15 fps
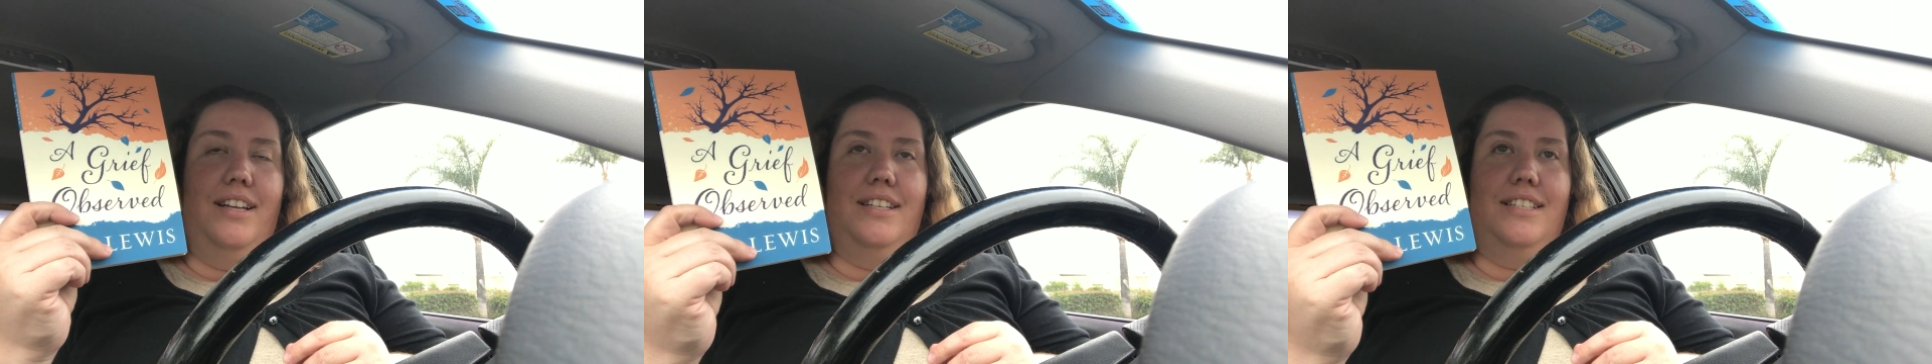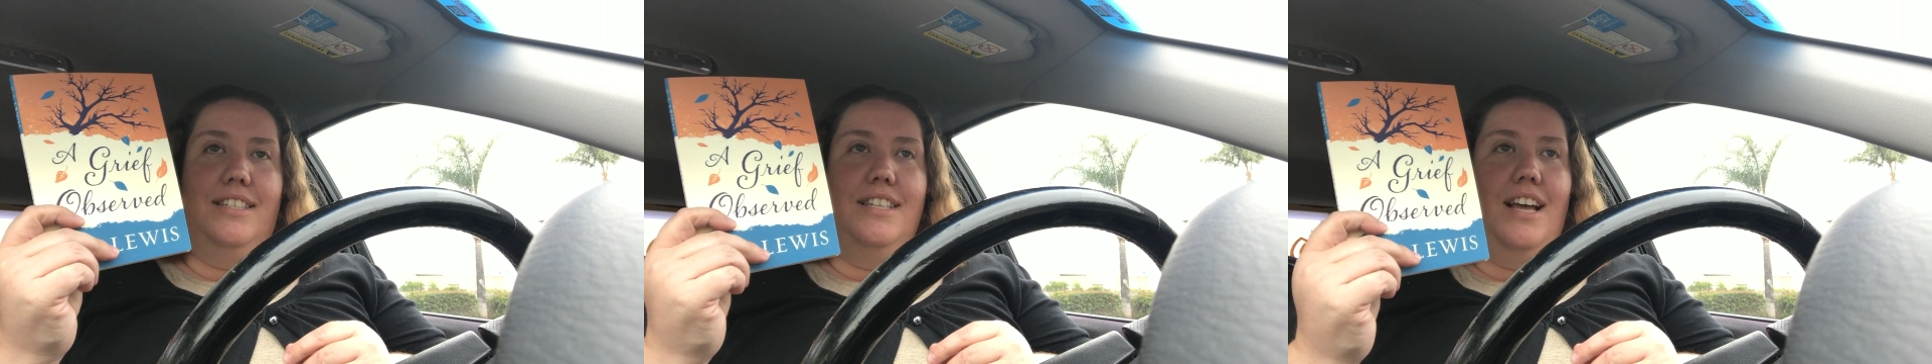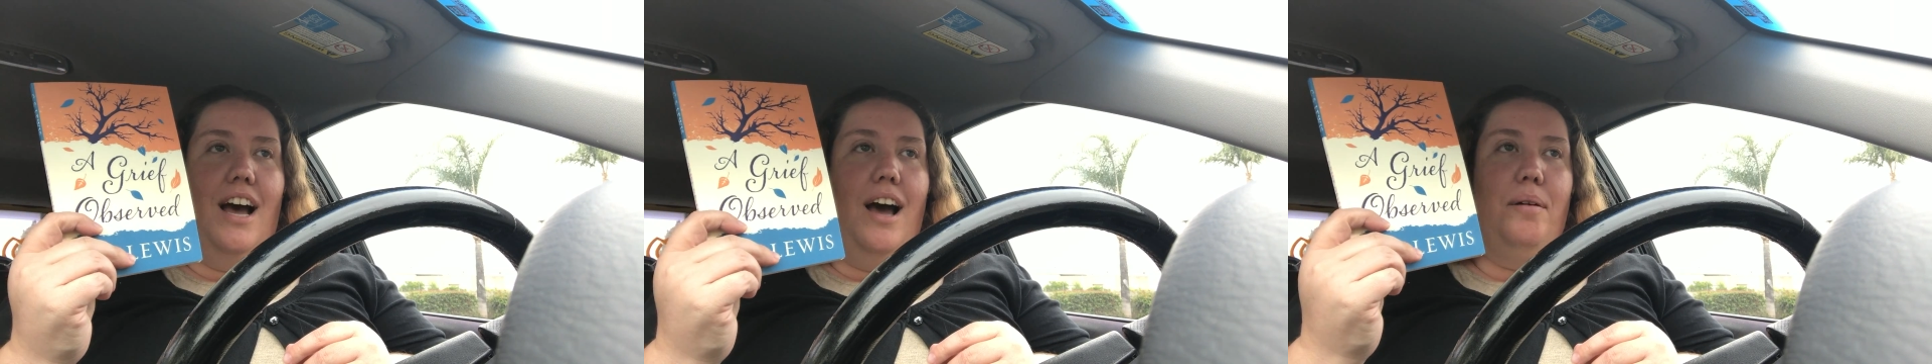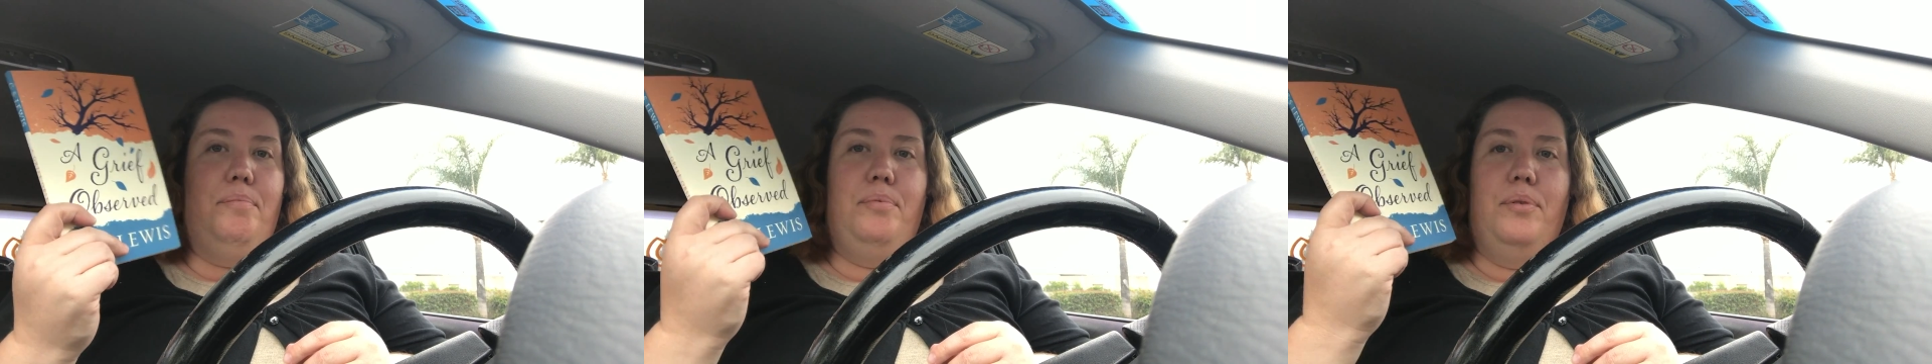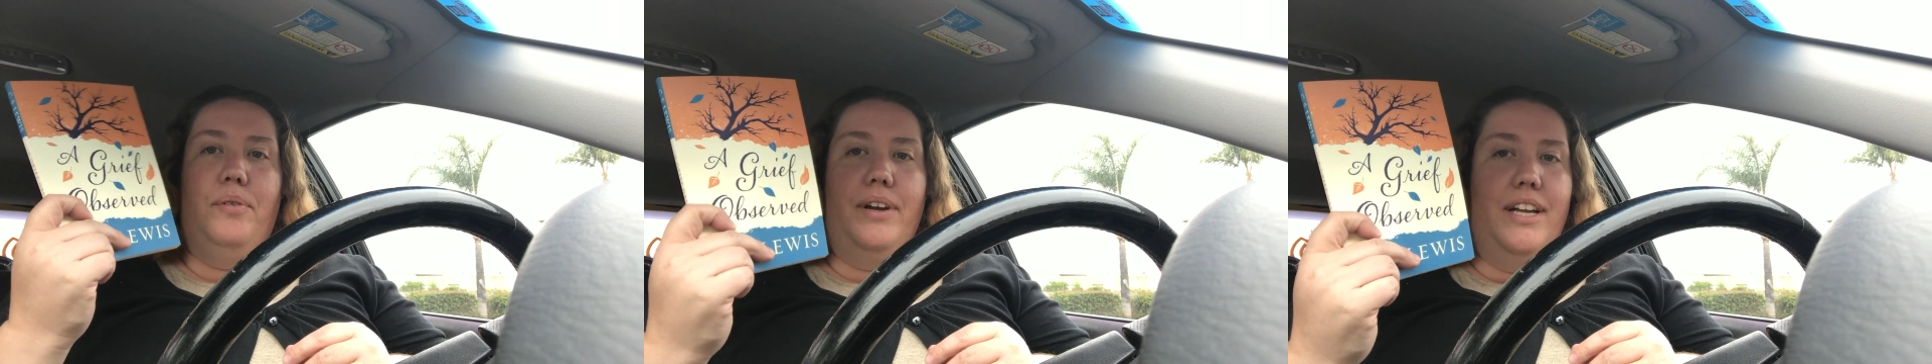It's not
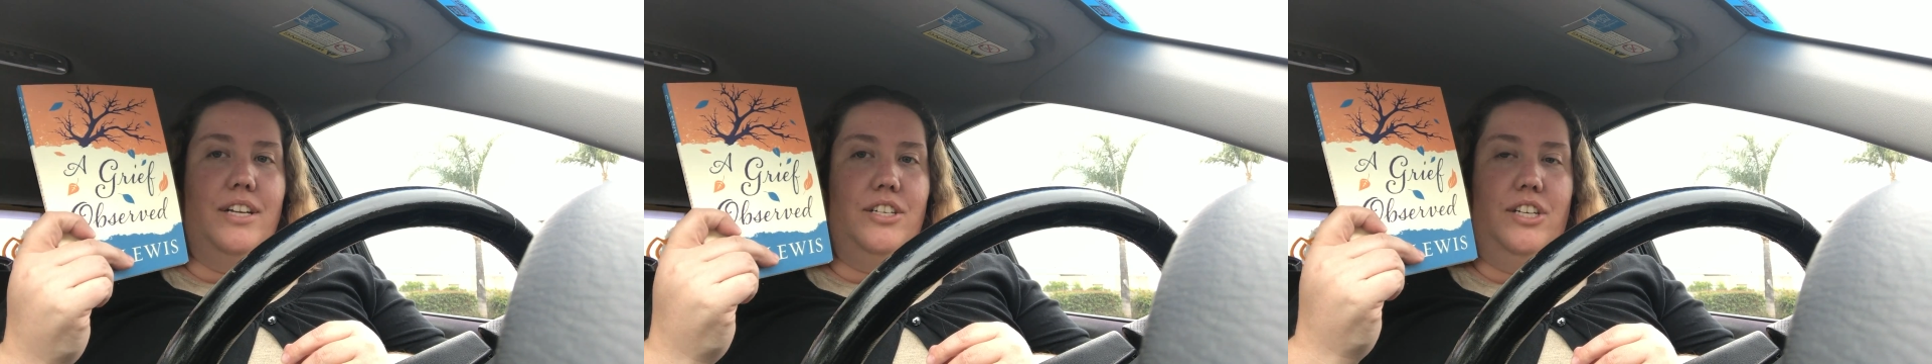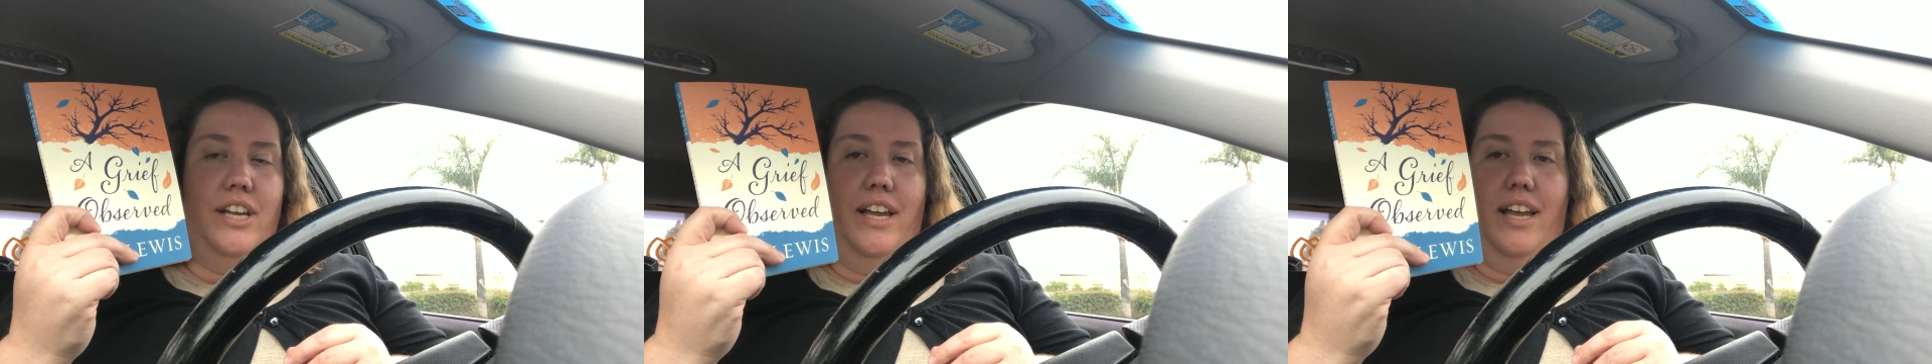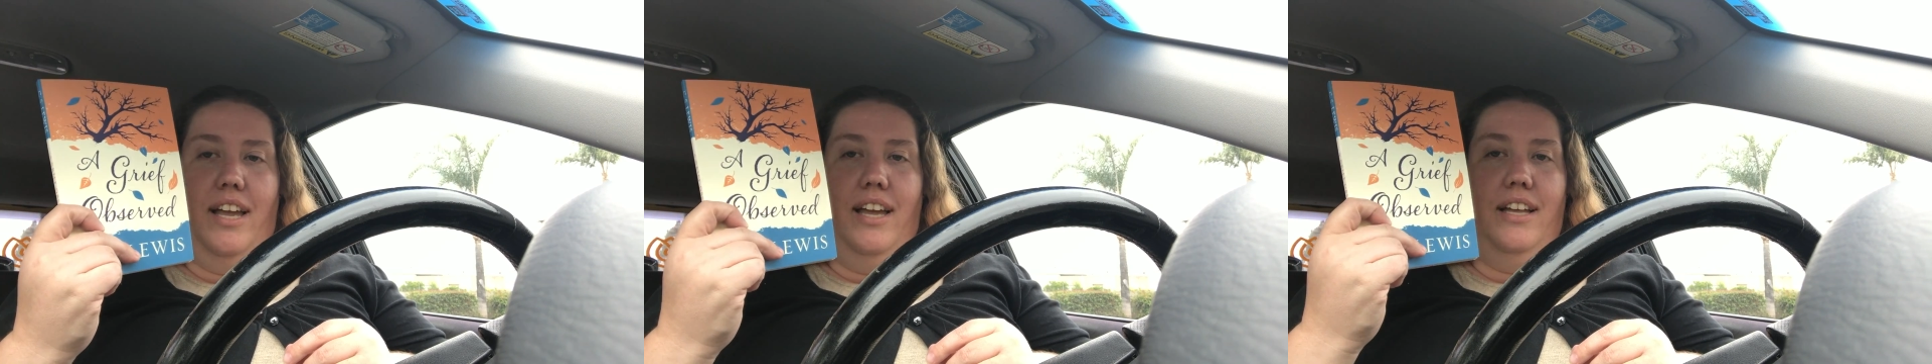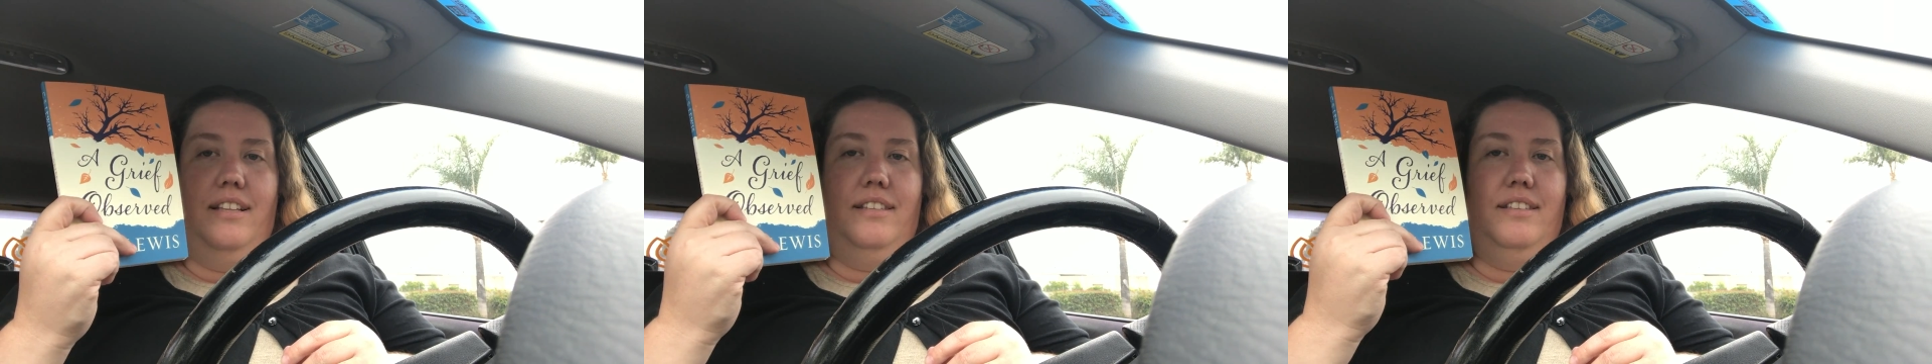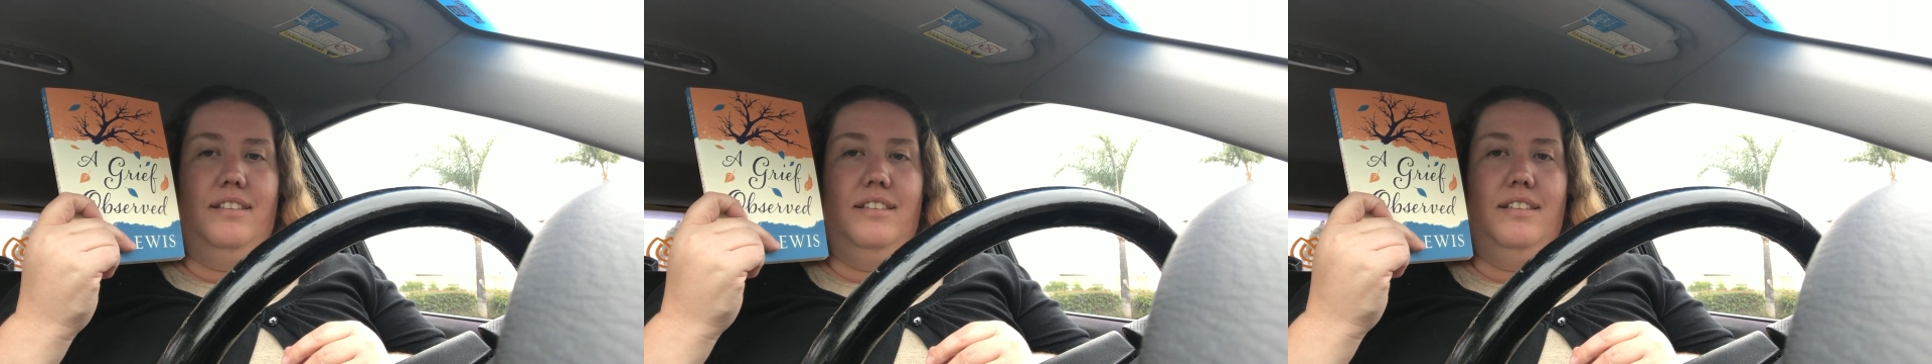preachy,
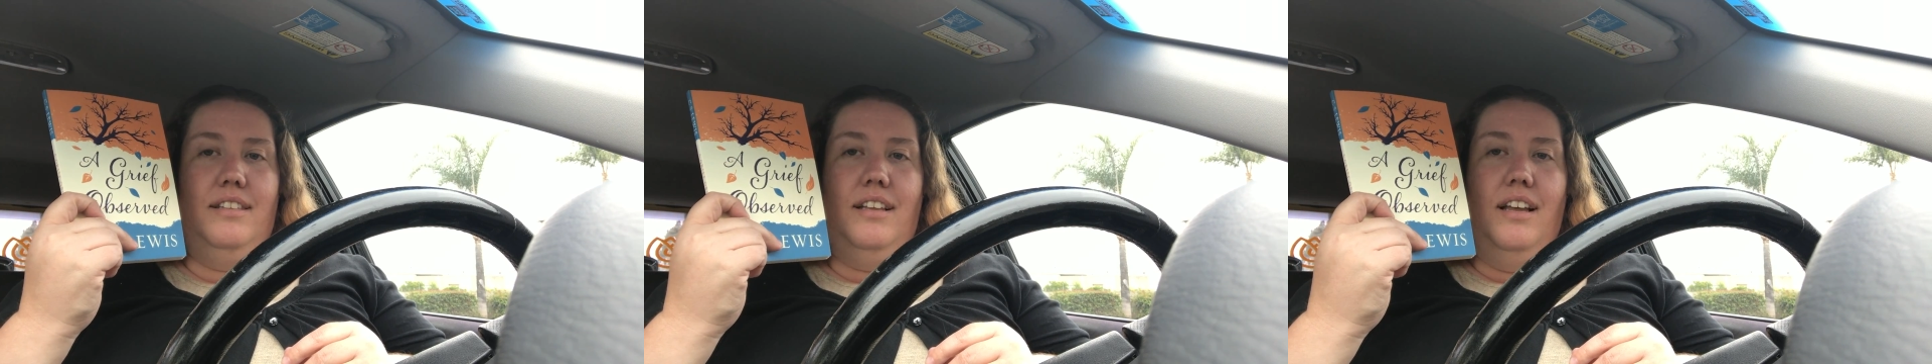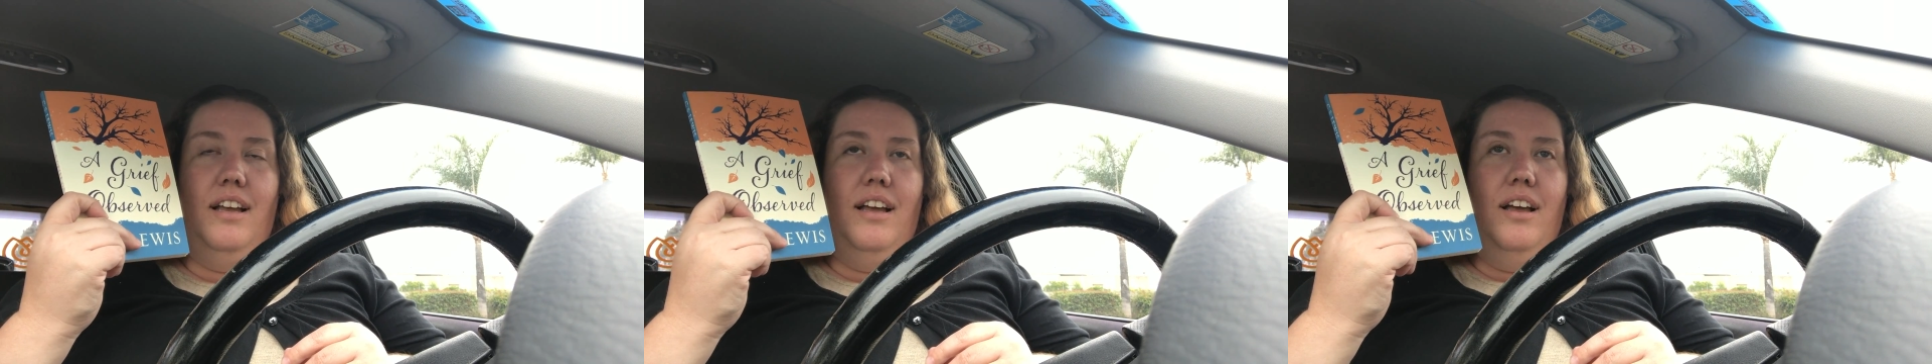it's